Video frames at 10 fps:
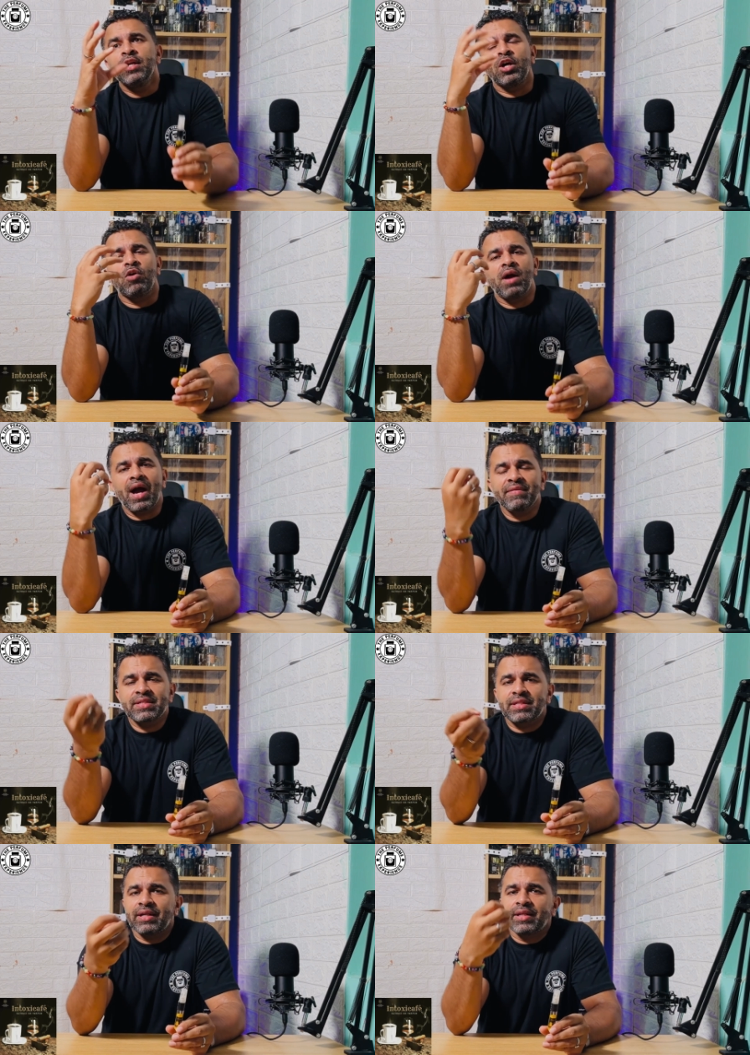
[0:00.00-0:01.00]
Now
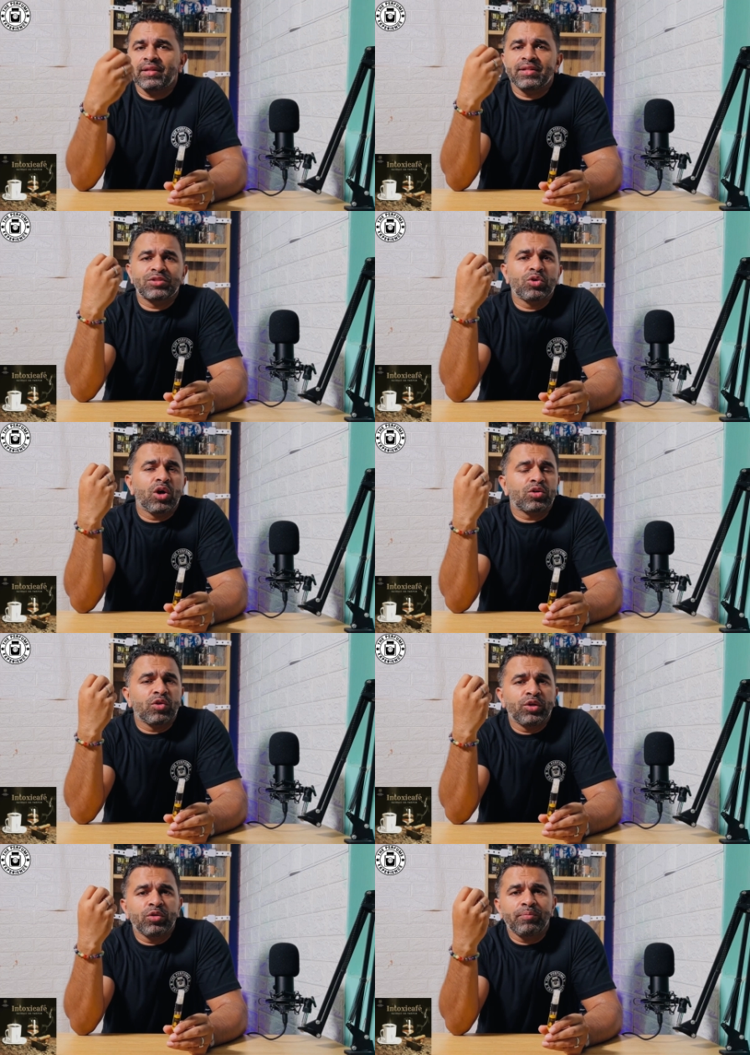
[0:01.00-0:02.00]
having said that, it's got
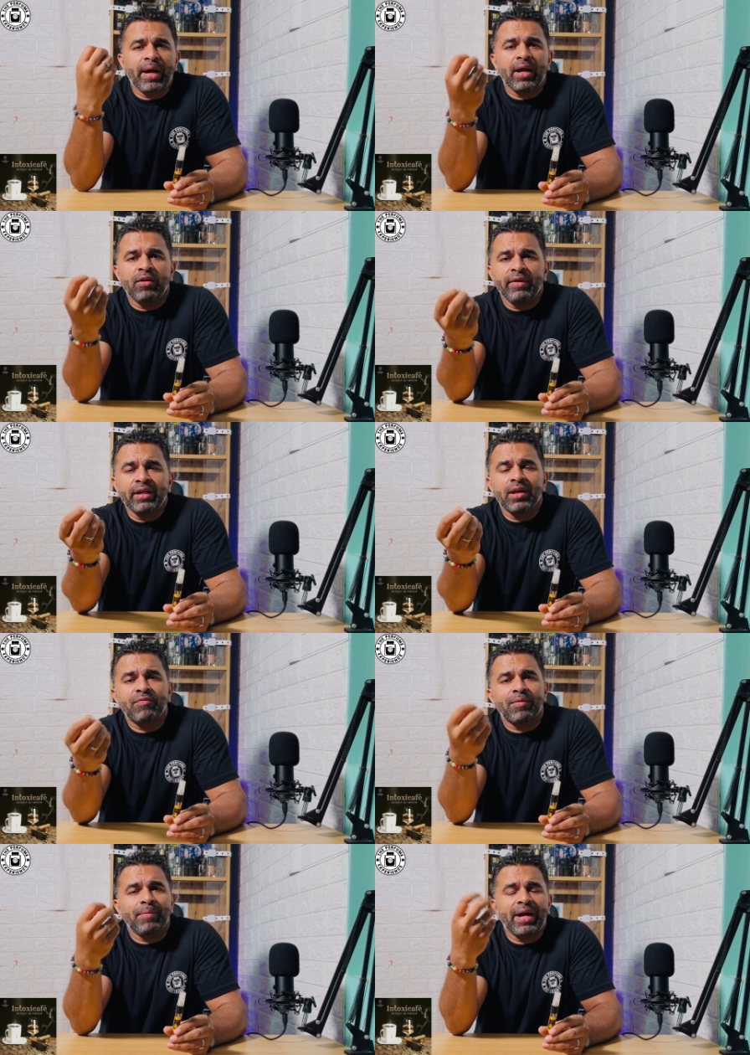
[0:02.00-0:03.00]
vanilla
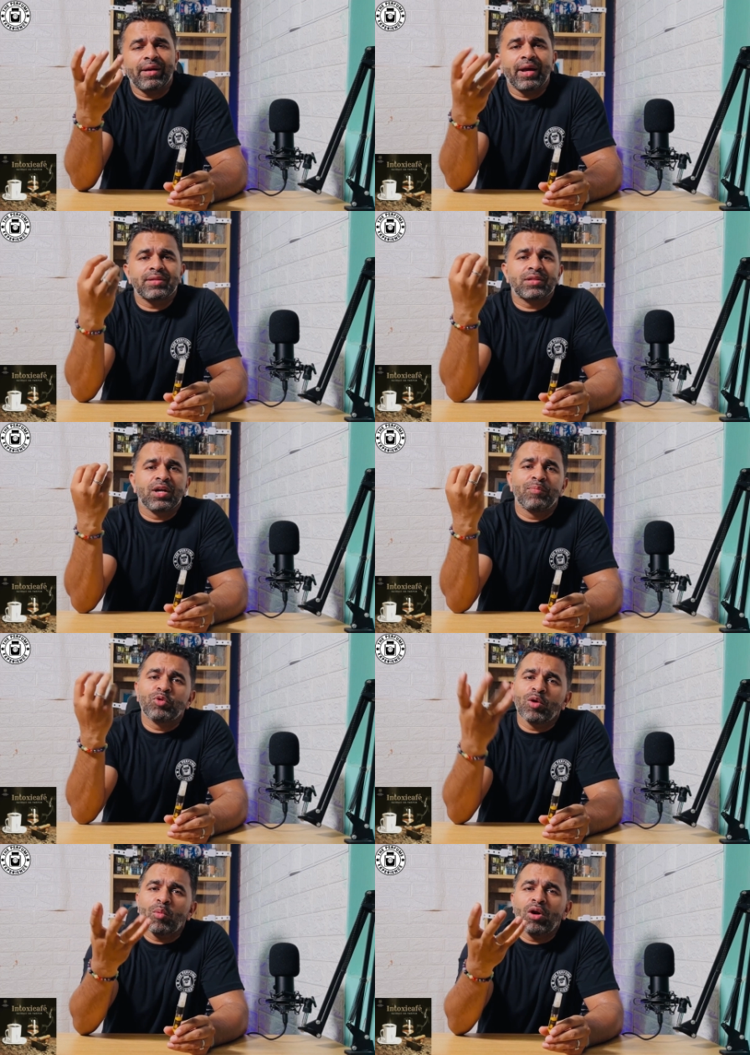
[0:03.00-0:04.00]
from Madagascar,
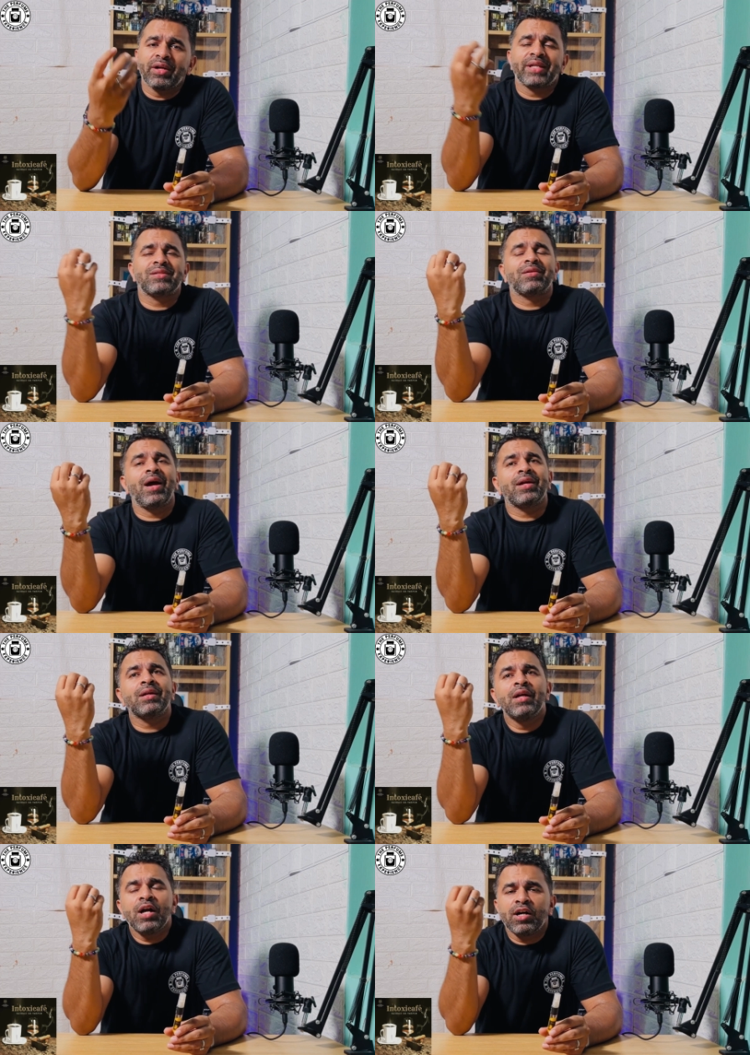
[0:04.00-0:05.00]
pure malt
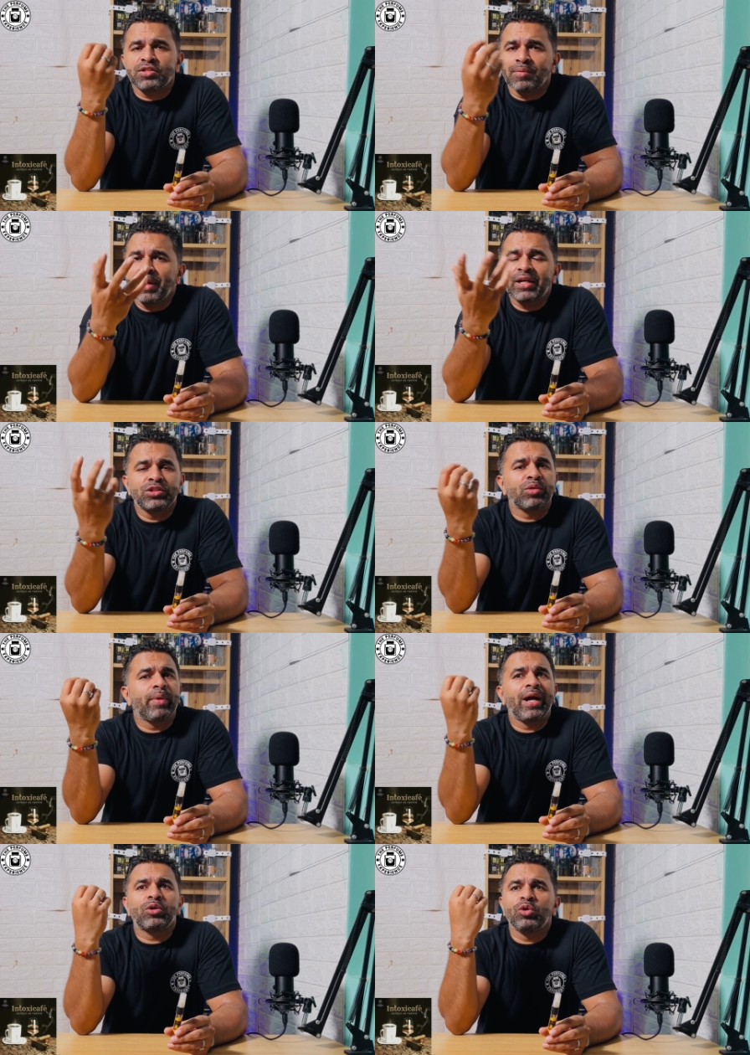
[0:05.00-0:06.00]
extract, Jamaican
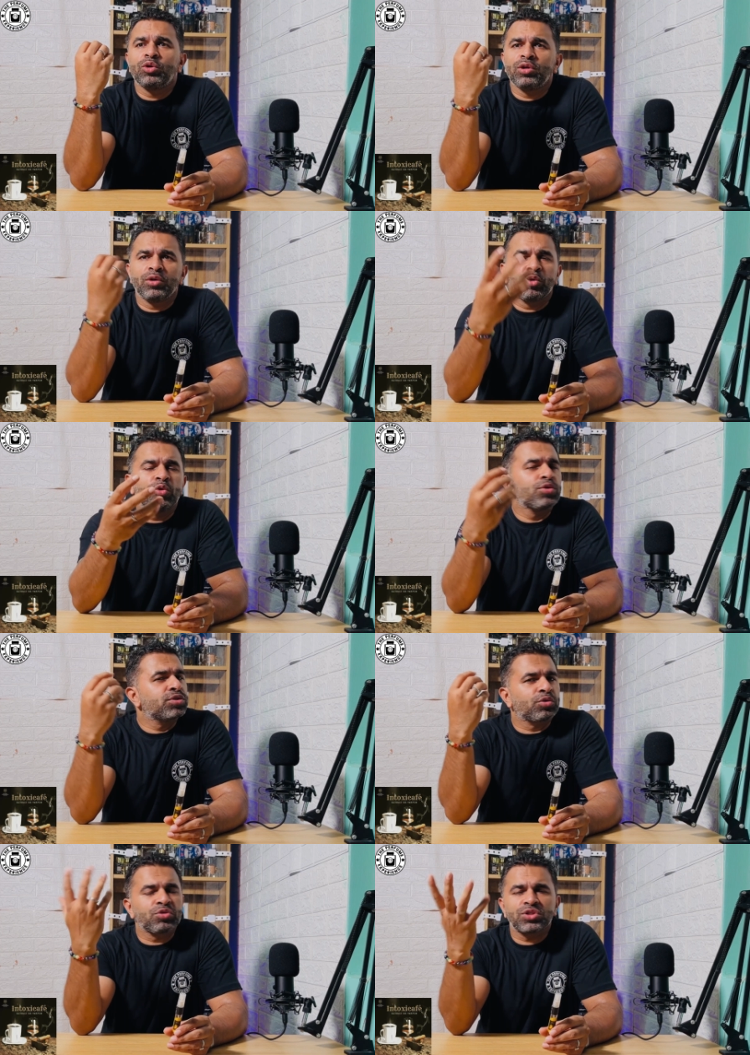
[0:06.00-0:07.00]
tobacco,
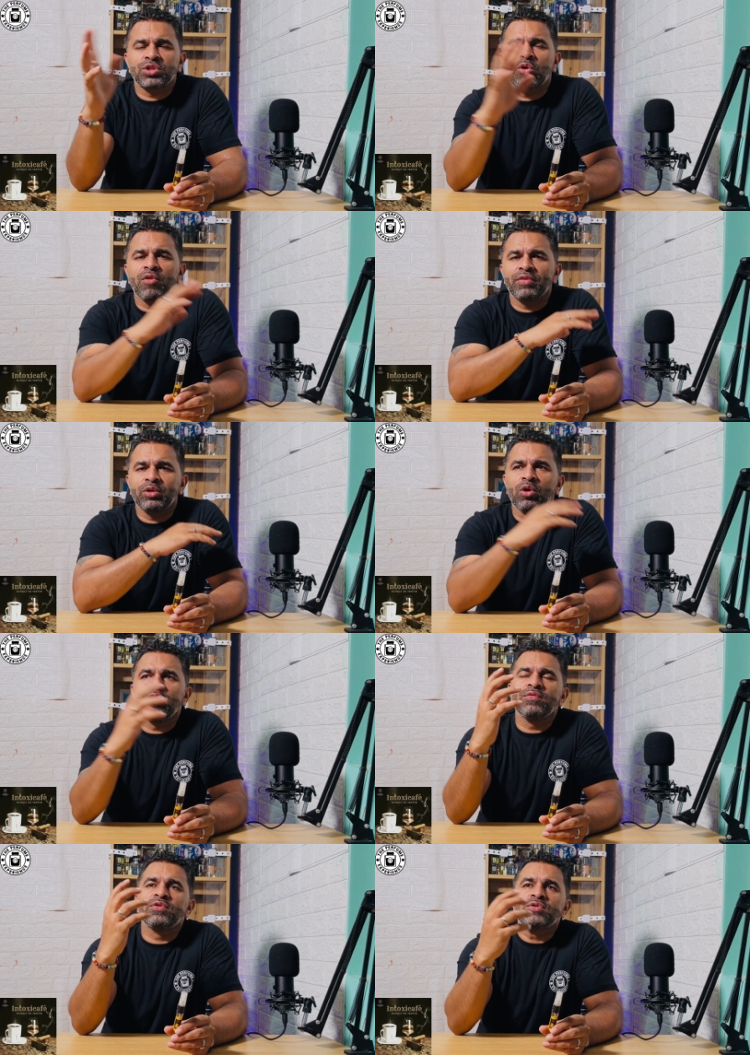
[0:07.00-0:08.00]
rose, roasted coffee, and
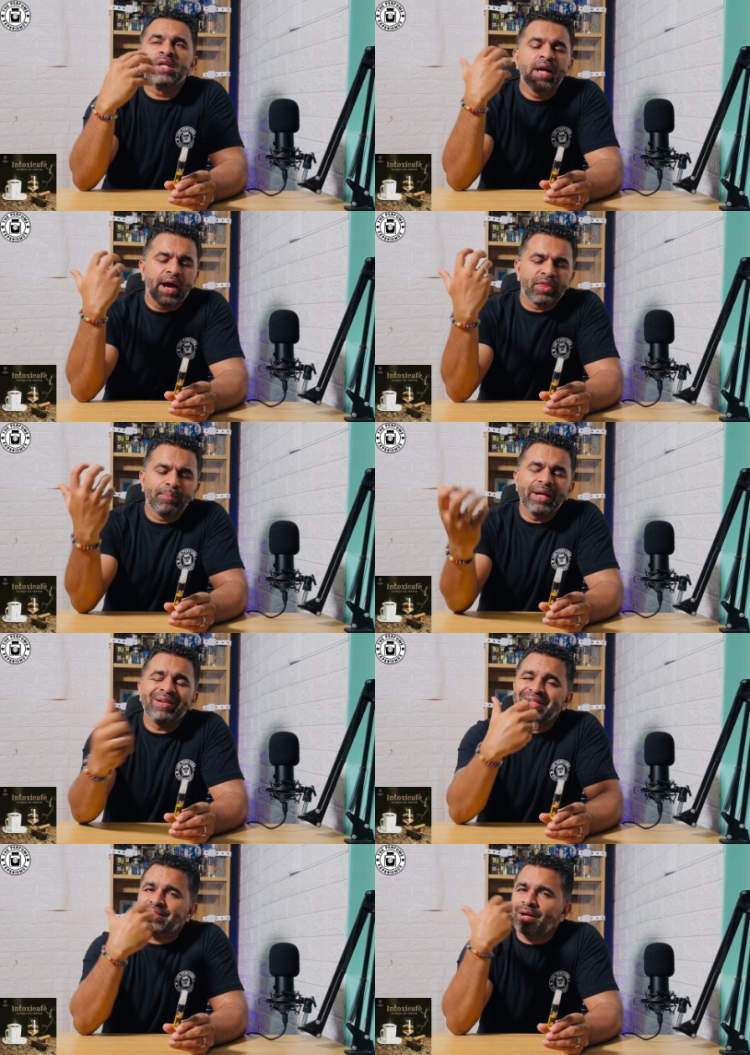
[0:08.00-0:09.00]
all of those, and the
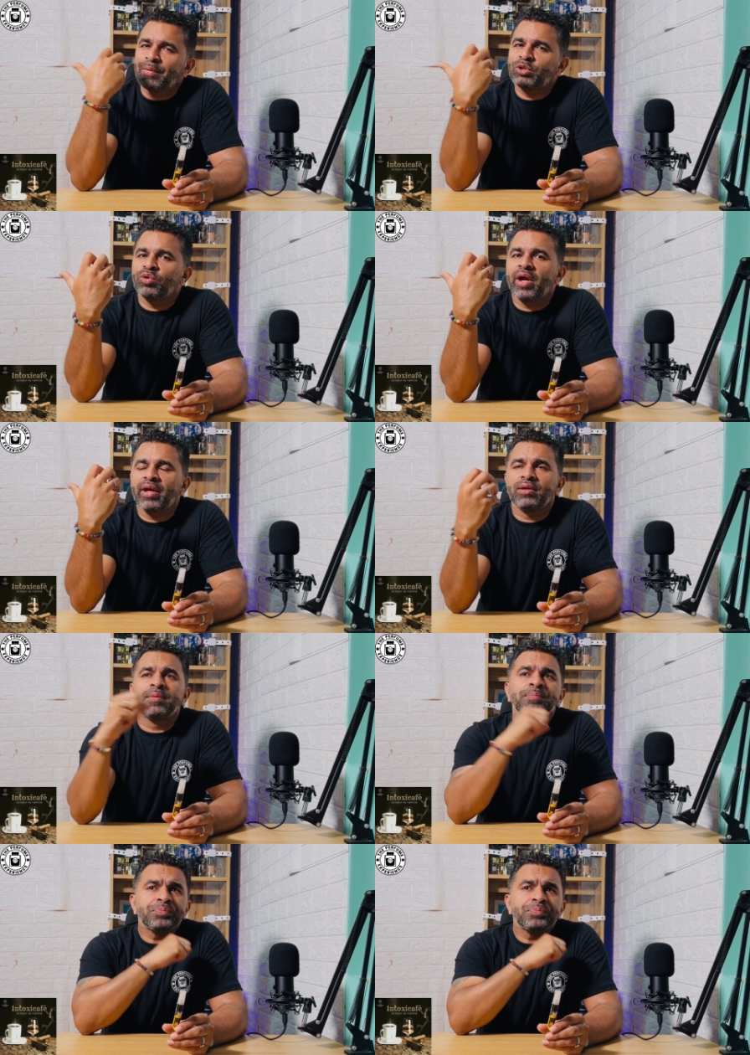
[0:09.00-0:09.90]
blend is coming together.